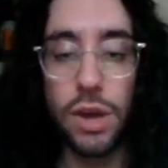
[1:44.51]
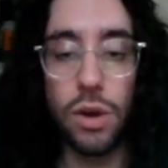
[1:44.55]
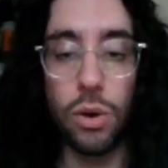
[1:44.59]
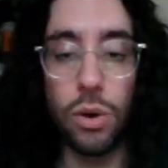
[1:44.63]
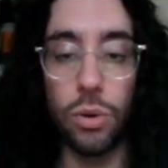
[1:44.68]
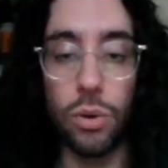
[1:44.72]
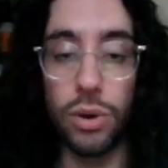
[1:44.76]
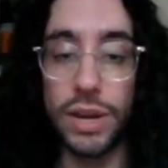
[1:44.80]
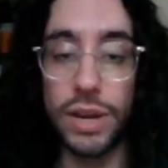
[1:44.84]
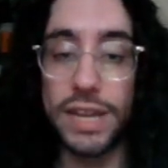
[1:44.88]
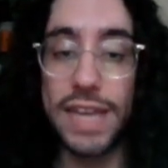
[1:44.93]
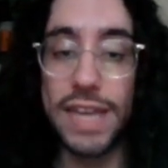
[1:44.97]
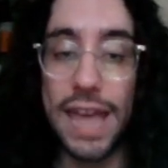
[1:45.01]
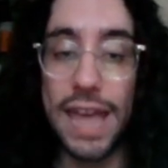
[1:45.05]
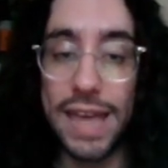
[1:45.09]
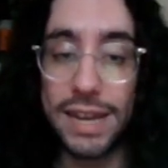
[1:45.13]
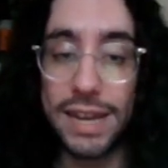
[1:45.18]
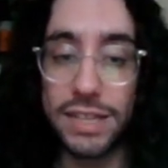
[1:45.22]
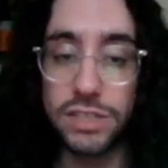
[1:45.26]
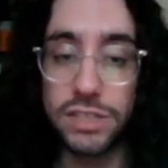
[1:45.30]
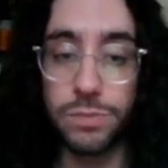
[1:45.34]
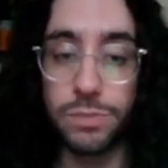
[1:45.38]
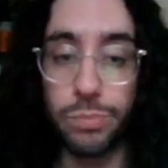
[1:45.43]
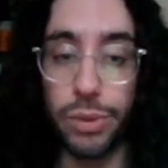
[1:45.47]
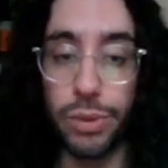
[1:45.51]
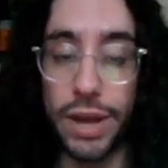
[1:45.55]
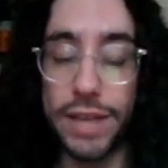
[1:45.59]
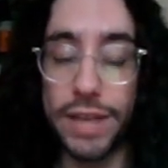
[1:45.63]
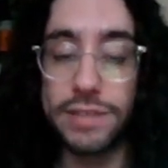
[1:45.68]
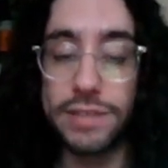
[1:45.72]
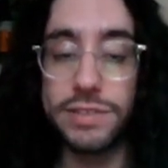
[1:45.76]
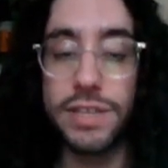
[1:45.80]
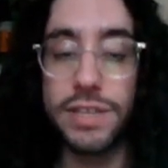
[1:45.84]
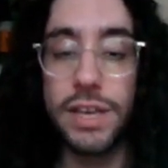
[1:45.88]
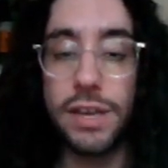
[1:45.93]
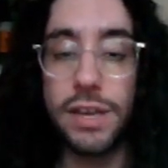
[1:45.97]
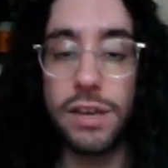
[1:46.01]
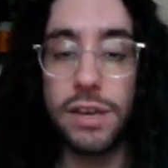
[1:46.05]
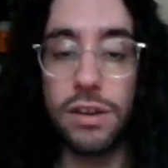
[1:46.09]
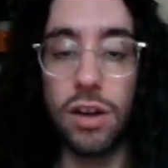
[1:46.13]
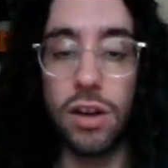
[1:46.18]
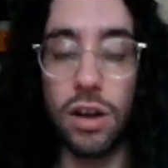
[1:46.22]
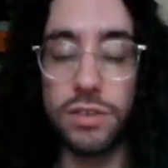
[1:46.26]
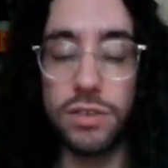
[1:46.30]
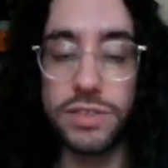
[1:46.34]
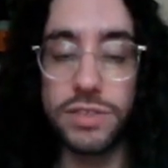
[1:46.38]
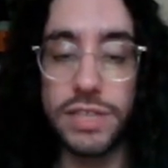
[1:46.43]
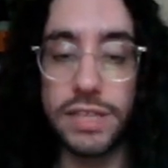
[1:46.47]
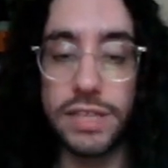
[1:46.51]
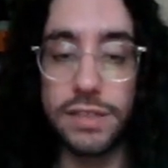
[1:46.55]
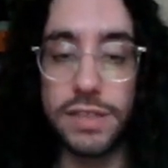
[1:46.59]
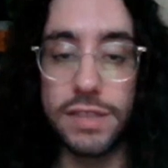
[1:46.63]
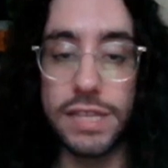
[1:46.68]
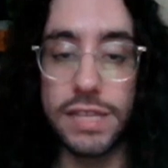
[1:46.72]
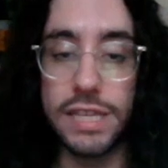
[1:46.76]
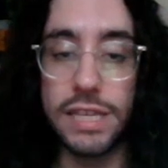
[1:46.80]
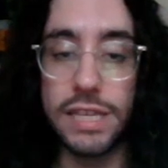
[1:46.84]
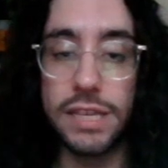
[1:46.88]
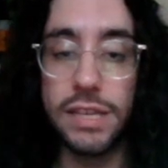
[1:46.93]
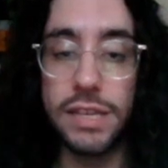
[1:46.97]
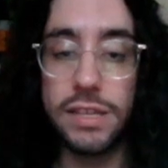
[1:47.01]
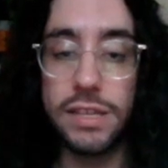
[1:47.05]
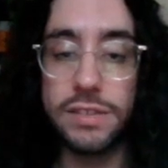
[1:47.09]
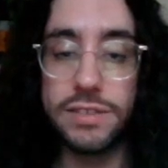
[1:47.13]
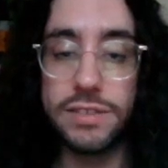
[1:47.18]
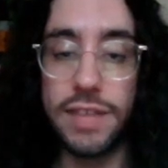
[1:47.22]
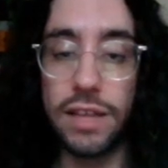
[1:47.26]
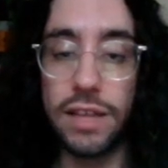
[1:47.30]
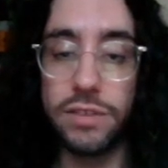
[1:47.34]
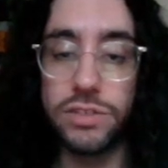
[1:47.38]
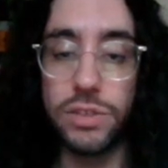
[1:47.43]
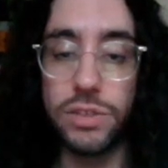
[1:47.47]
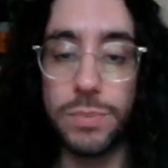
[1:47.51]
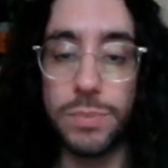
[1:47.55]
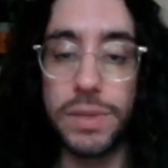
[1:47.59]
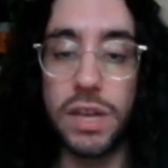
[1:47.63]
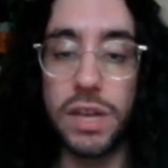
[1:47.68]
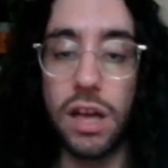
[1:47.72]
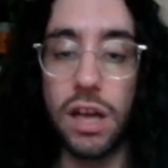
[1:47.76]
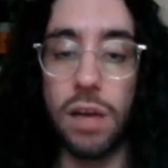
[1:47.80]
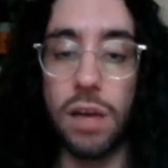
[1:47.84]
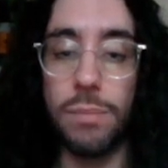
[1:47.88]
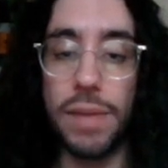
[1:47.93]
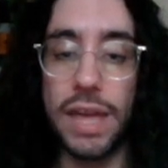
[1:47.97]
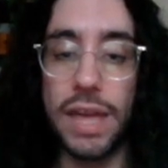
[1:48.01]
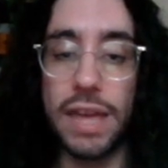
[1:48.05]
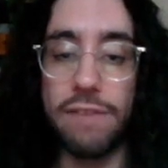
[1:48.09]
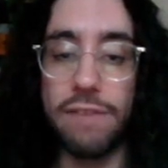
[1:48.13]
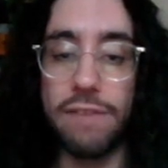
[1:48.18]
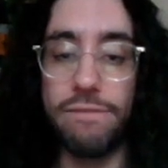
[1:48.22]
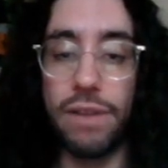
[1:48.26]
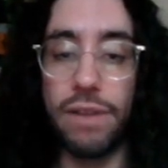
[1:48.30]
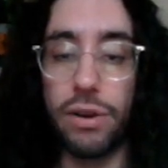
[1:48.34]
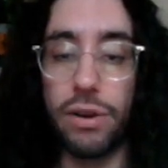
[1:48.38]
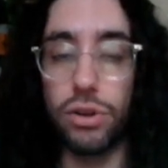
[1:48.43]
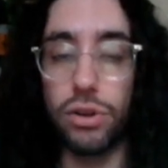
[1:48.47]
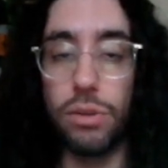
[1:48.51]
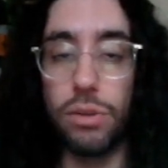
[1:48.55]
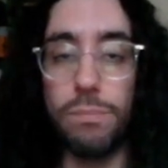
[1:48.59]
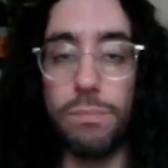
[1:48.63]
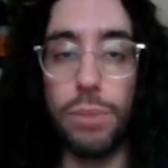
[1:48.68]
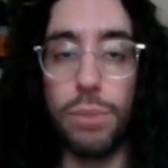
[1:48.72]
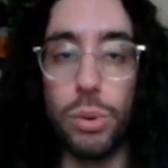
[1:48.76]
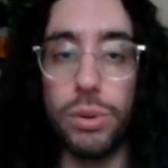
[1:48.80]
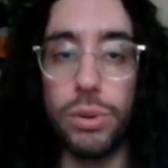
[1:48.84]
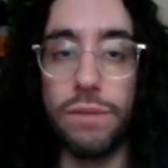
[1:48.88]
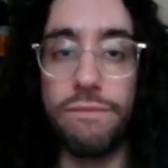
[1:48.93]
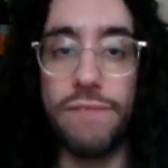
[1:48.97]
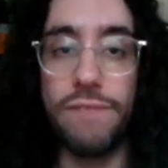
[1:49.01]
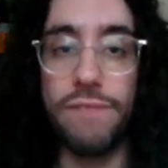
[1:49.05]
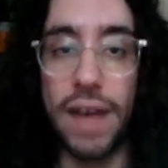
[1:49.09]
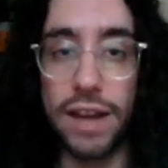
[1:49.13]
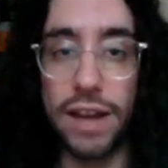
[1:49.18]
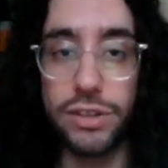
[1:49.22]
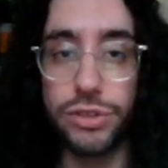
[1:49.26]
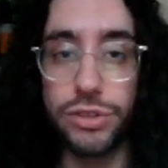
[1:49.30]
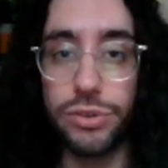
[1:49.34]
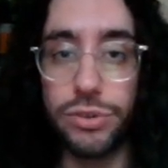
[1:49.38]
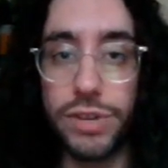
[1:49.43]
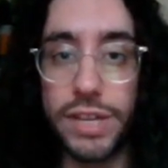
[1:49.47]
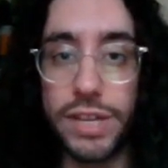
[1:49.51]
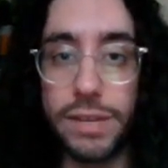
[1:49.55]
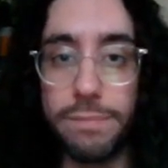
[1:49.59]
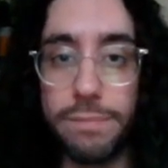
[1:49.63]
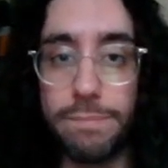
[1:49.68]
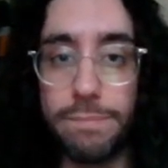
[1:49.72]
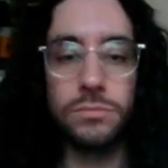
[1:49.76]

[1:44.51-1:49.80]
or it can express, causing the cells to become a viral component factory.